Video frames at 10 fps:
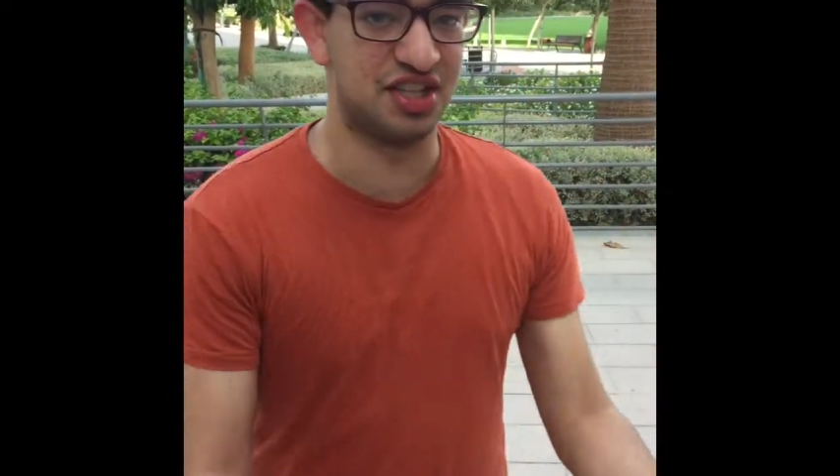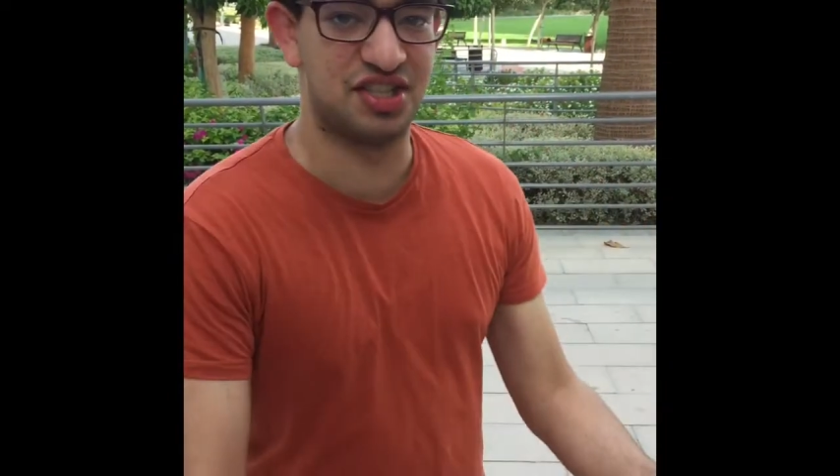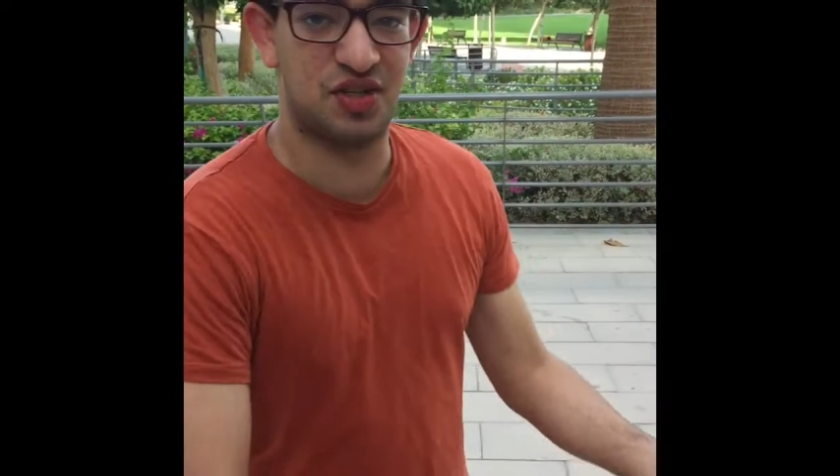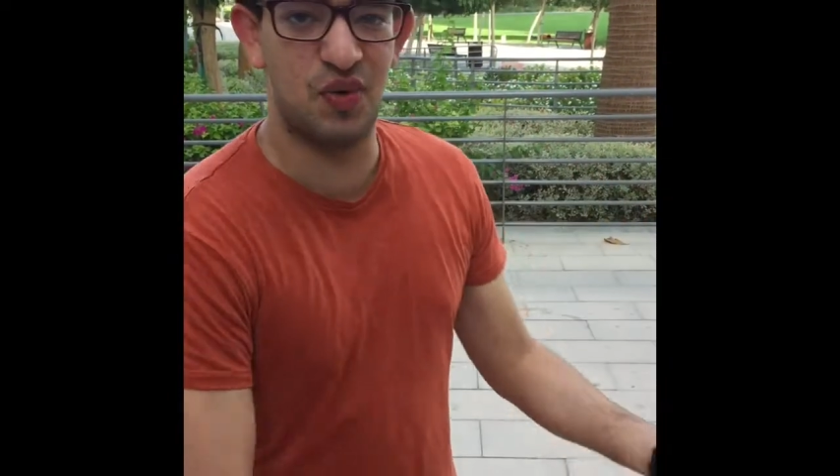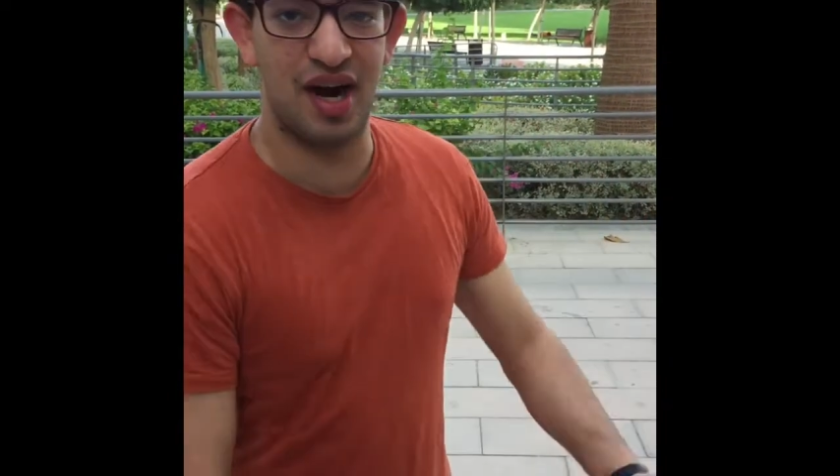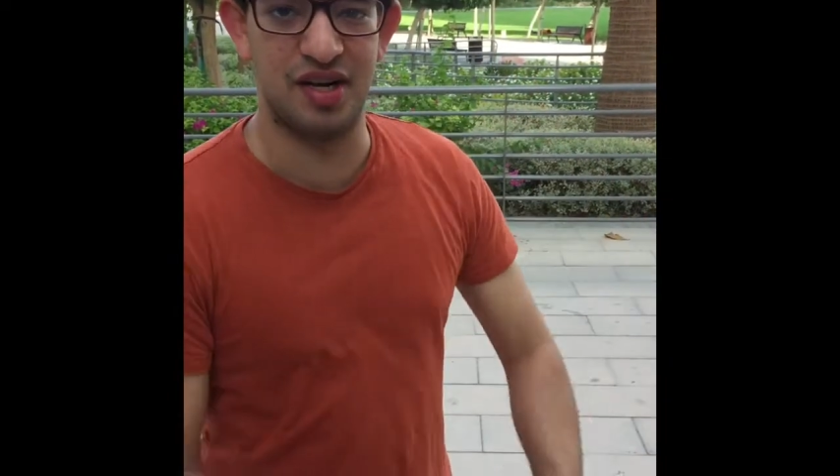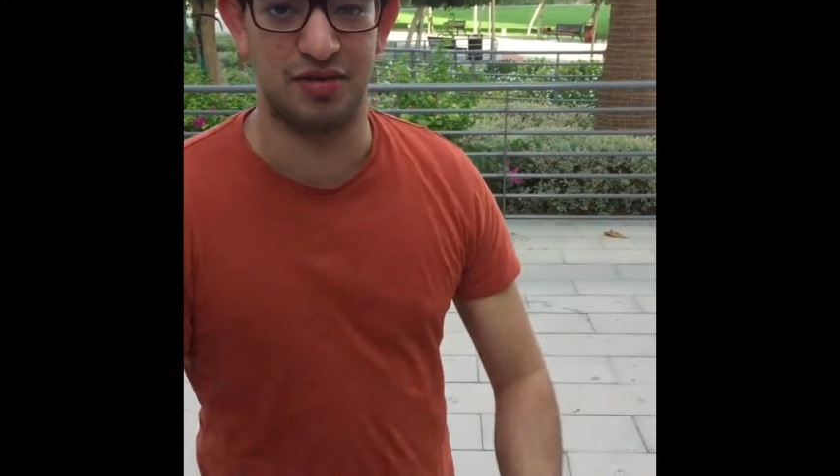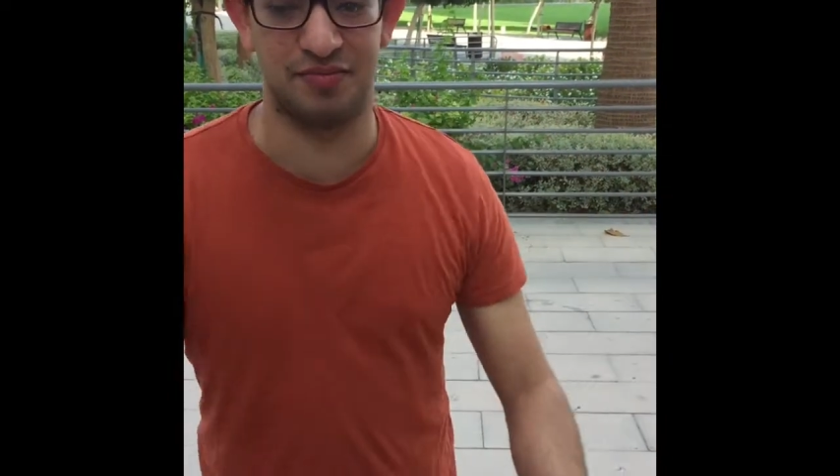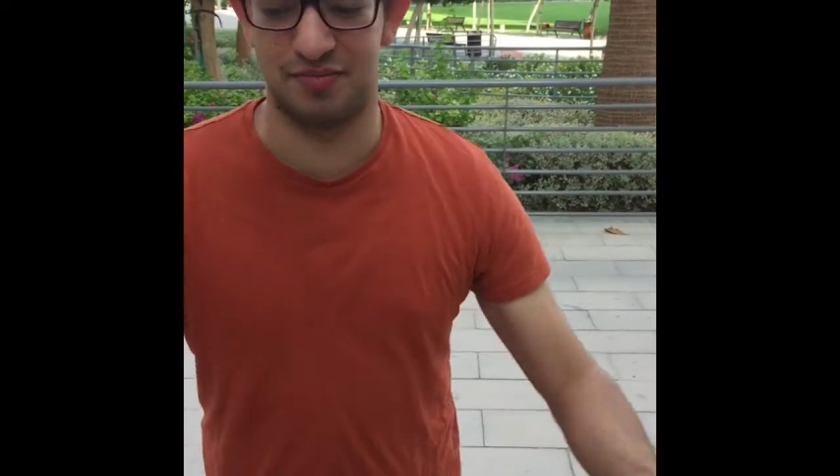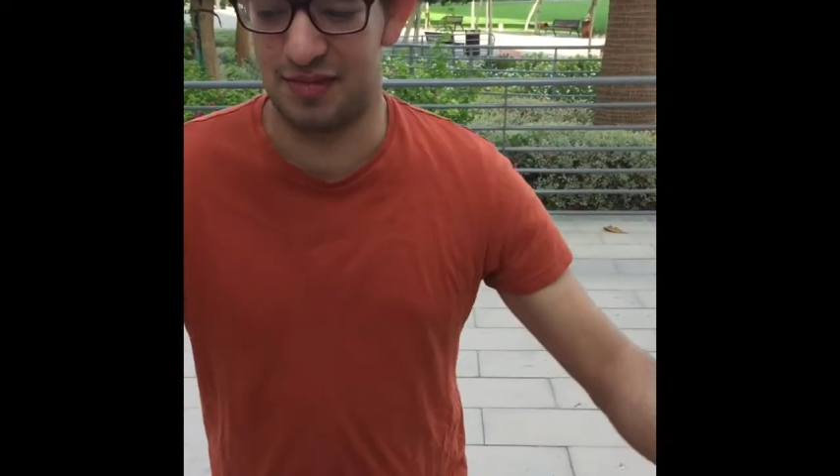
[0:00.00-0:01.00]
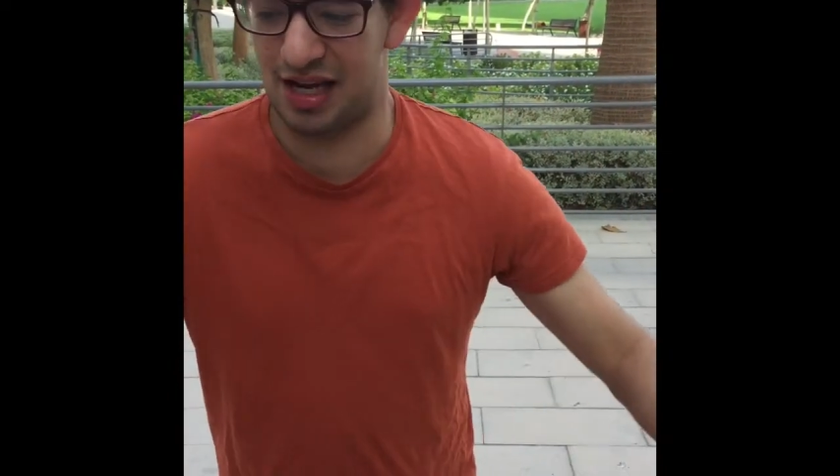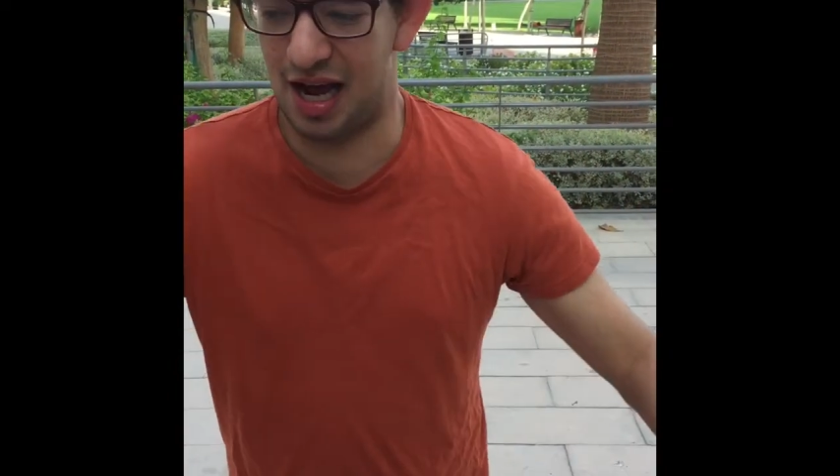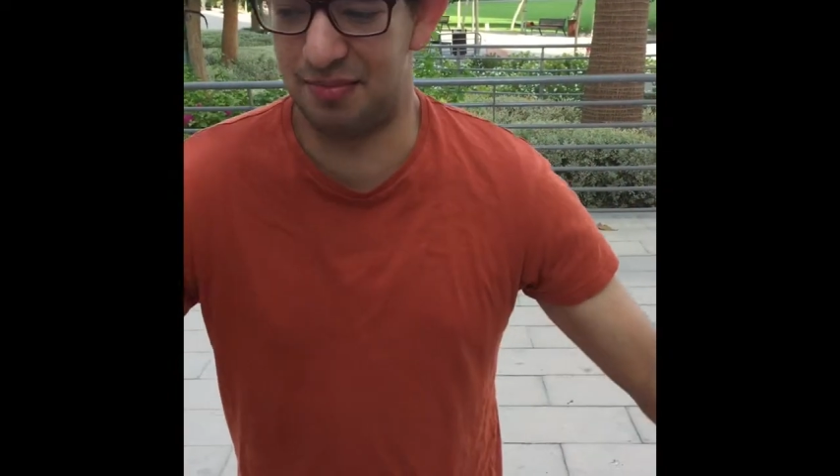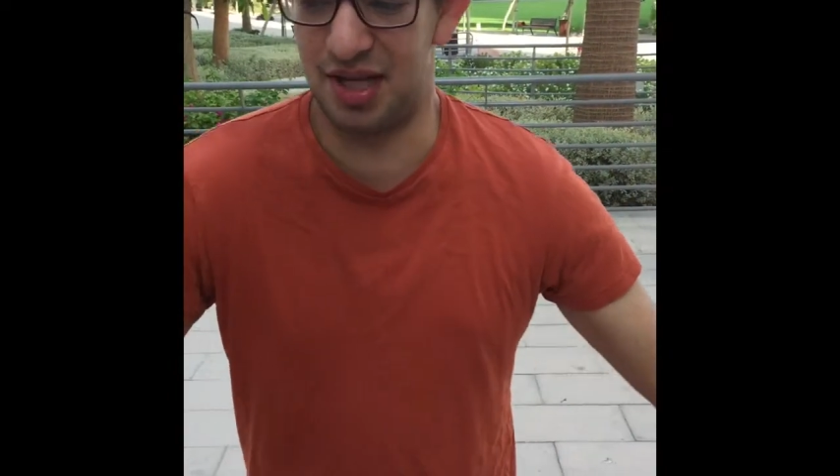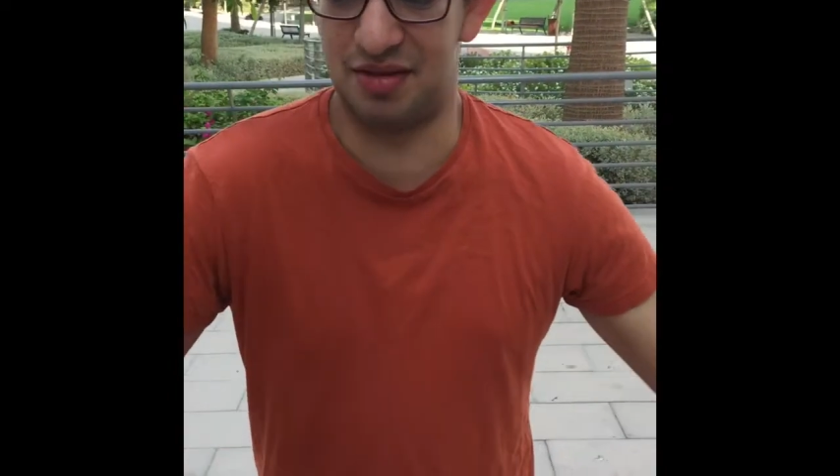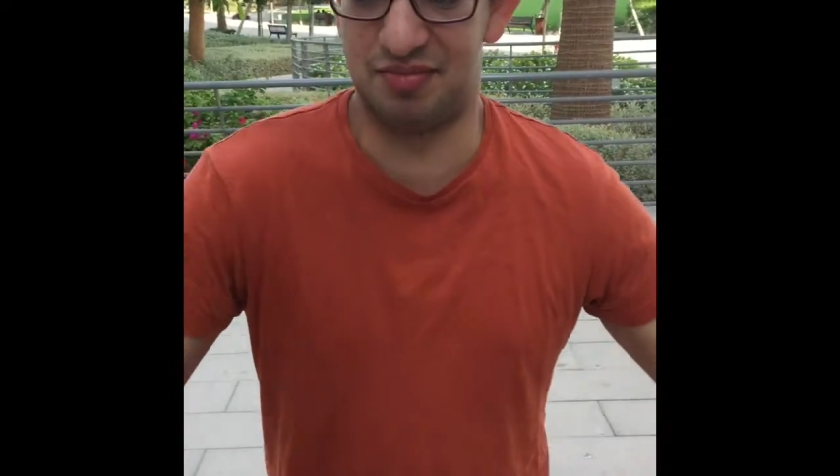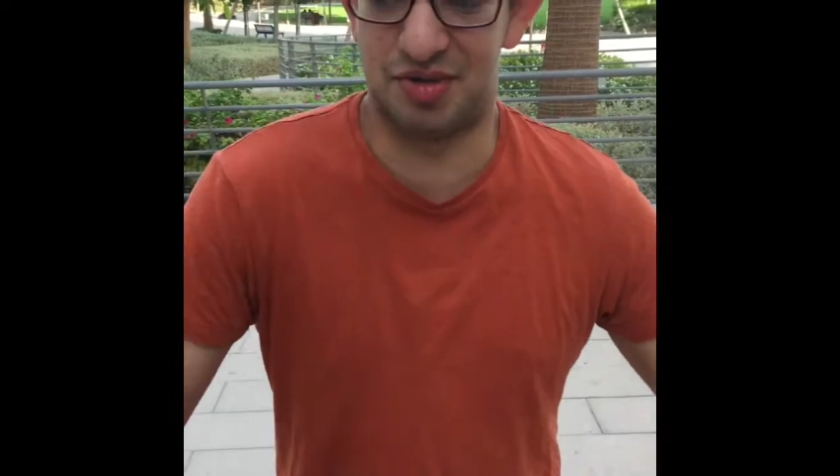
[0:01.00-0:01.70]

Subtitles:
it's quite, well, I'm in